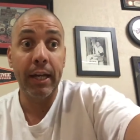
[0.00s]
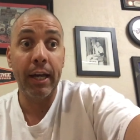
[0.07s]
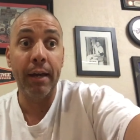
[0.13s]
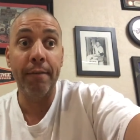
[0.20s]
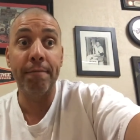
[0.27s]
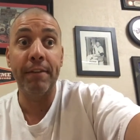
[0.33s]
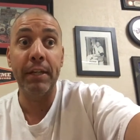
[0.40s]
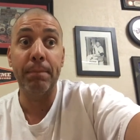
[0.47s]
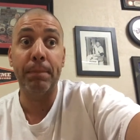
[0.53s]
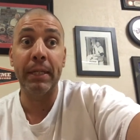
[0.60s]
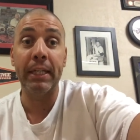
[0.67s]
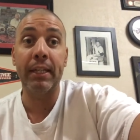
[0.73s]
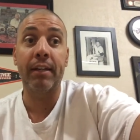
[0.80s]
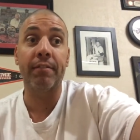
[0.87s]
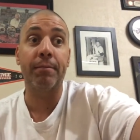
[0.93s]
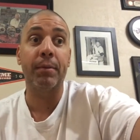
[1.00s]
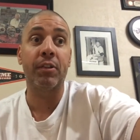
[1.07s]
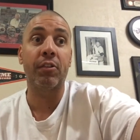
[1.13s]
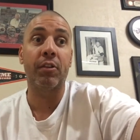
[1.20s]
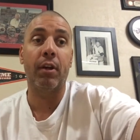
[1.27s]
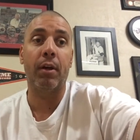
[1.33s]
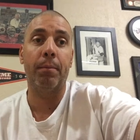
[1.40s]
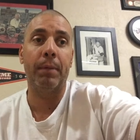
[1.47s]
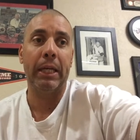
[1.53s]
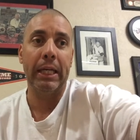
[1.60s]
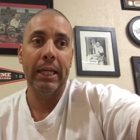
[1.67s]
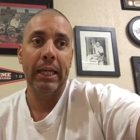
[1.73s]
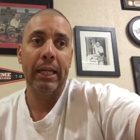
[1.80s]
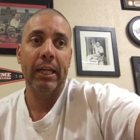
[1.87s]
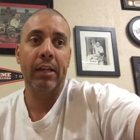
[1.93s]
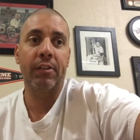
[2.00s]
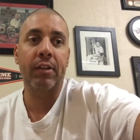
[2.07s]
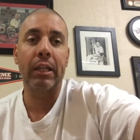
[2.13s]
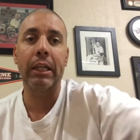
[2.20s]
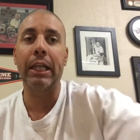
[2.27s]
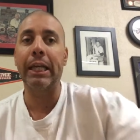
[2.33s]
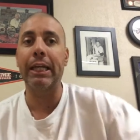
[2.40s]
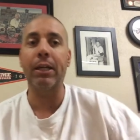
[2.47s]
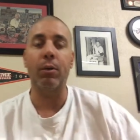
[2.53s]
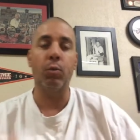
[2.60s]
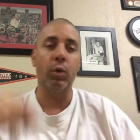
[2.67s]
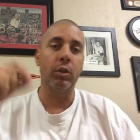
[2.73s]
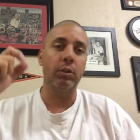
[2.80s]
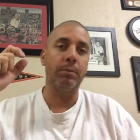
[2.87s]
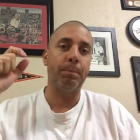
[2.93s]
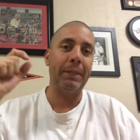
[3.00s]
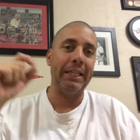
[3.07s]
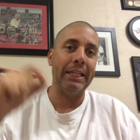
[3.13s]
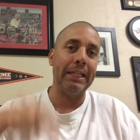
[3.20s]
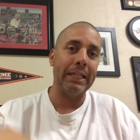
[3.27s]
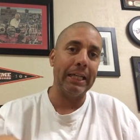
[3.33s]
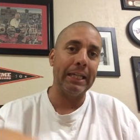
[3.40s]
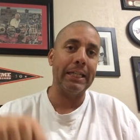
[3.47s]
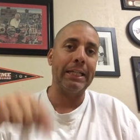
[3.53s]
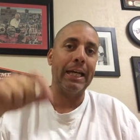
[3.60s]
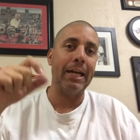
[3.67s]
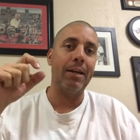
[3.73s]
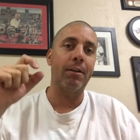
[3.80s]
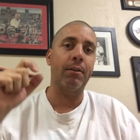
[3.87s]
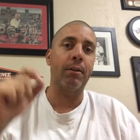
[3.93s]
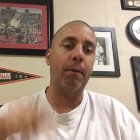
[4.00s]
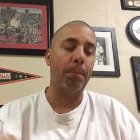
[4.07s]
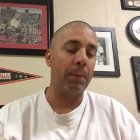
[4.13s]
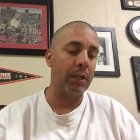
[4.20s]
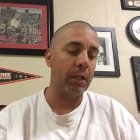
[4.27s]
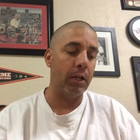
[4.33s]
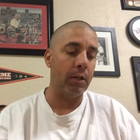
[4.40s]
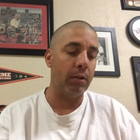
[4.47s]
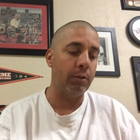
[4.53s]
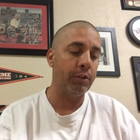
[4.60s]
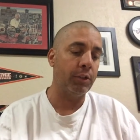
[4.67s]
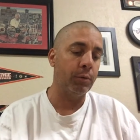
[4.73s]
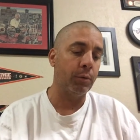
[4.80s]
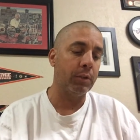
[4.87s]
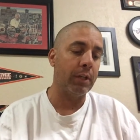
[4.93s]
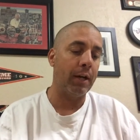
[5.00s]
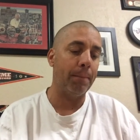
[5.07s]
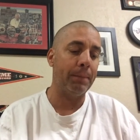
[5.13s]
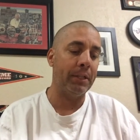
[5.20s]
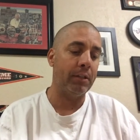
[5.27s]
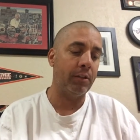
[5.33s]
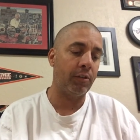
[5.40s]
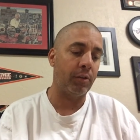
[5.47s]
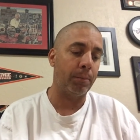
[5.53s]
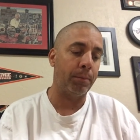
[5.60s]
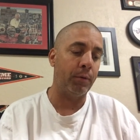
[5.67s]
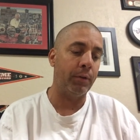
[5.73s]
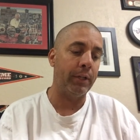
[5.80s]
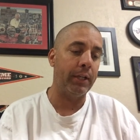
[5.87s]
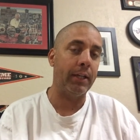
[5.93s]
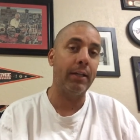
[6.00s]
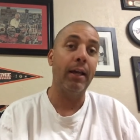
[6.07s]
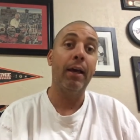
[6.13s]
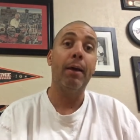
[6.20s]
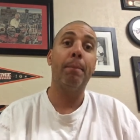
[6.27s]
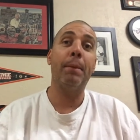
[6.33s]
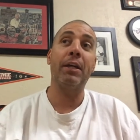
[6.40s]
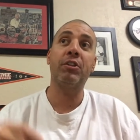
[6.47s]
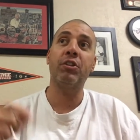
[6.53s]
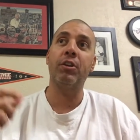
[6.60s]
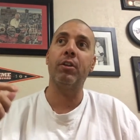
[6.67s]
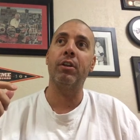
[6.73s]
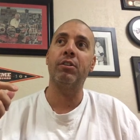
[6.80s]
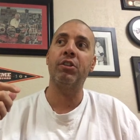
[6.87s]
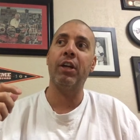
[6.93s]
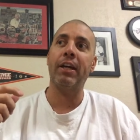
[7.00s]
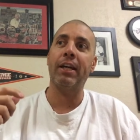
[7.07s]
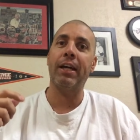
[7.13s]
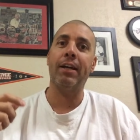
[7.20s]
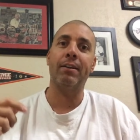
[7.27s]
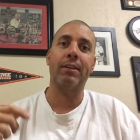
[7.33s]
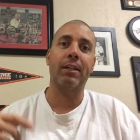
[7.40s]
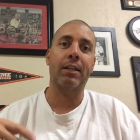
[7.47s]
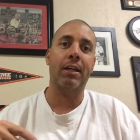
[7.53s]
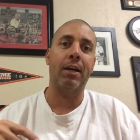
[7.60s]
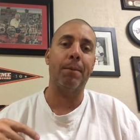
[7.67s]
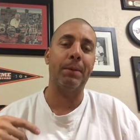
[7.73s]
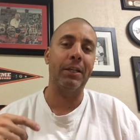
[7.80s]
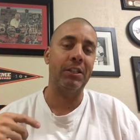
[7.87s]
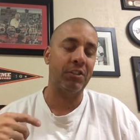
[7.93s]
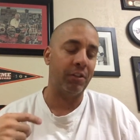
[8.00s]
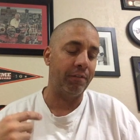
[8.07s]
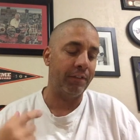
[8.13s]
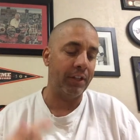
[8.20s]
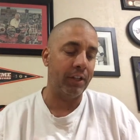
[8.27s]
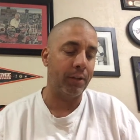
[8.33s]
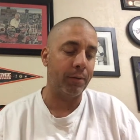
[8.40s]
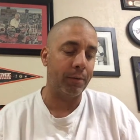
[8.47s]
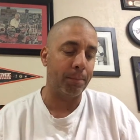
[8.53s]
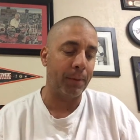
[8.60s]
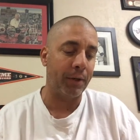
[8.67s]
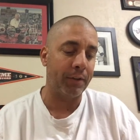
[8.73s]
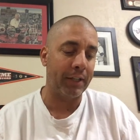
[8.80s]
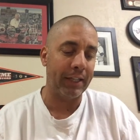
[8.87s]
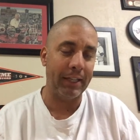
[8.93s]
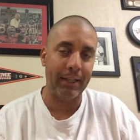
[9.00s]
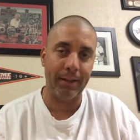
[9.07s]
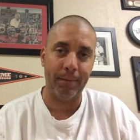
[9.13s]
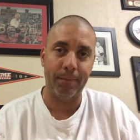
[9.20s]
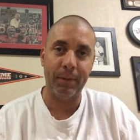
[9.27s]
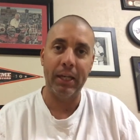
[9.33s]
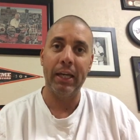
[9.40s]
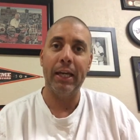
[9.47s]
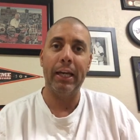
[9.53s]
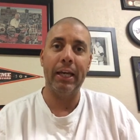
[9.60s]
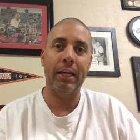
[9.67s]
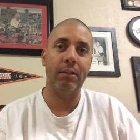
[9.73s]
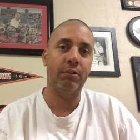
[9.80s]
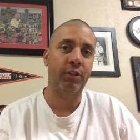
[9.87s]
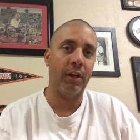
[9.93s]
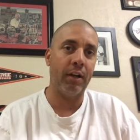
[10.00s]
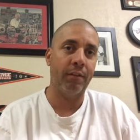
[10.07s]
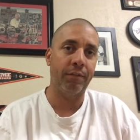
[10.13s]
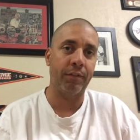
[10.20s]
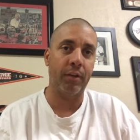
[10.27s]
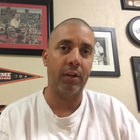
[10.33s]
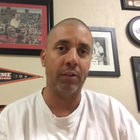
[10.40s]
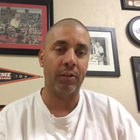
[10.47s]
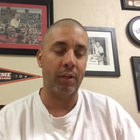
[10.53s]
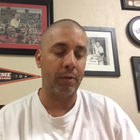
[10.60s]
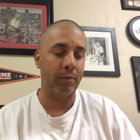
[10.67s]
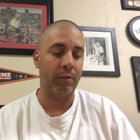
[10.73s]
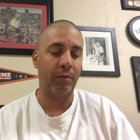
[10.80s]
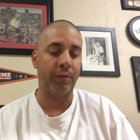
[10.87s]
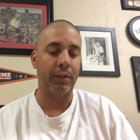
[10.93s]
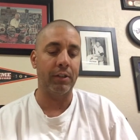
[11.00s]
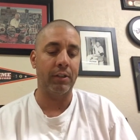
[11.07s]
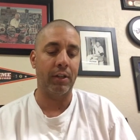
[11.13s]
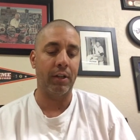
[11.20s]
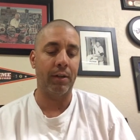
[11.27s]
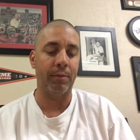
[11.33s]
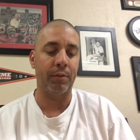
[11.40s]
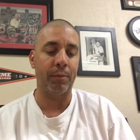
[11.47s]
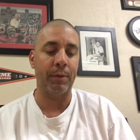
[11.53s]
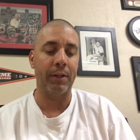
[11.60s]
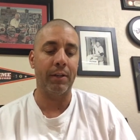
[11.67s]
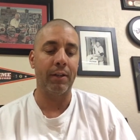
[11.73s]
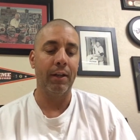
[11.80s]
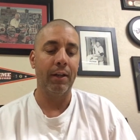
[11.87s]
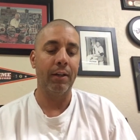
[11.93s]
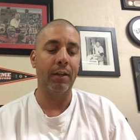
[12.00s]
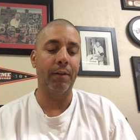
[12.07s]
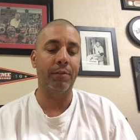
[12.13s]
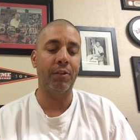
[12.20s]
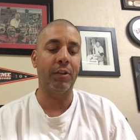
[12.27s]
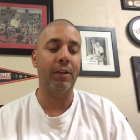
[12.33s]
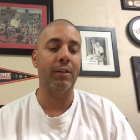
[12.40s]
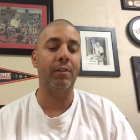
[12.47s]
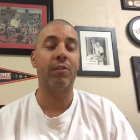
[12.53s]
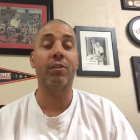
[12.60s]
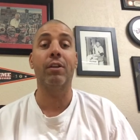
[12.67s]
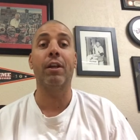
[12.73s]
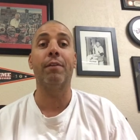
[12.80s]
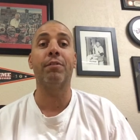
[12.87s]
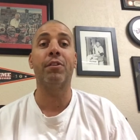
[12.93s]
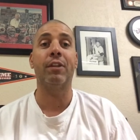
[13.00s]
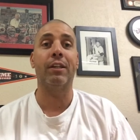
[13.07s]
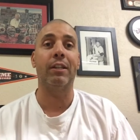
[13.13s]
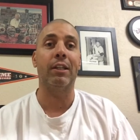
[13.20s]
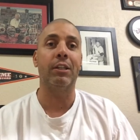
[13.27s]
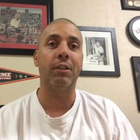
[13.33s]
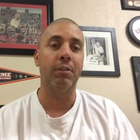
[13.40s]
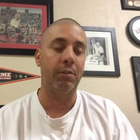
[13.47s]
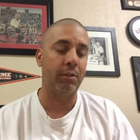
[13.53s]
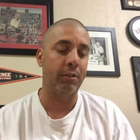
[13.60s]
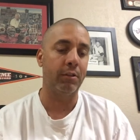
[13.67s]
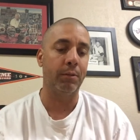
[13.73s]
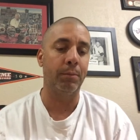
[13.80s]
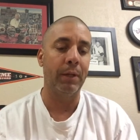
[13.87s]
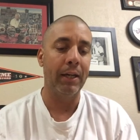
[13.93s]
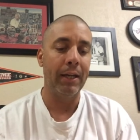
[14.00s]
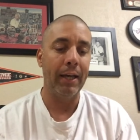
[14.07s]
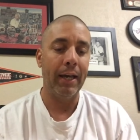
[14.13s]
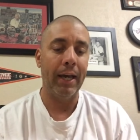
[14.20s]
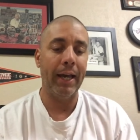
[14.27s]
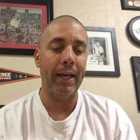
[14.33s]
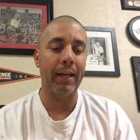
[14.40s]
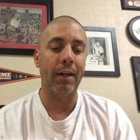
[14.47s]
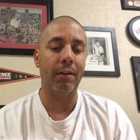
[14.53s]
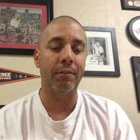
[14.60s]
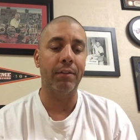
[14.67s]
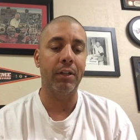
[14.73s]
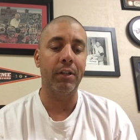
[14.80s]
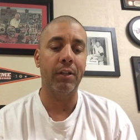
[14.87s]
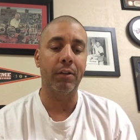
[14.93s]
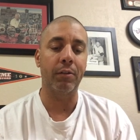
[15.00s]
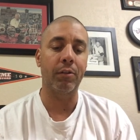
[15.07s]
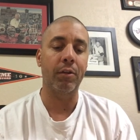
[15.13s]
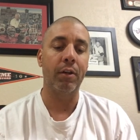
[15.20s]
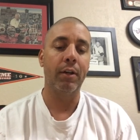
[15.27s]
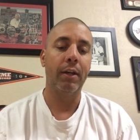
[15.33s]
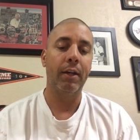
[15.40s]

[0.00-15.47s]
MVP, give him a sub. His link will be down below. You will not be disappointed. Make sure to check out the compilation video with both him and Jack Frost. That was fun times, man. Love seeing love seeing the YouTube hangout videos.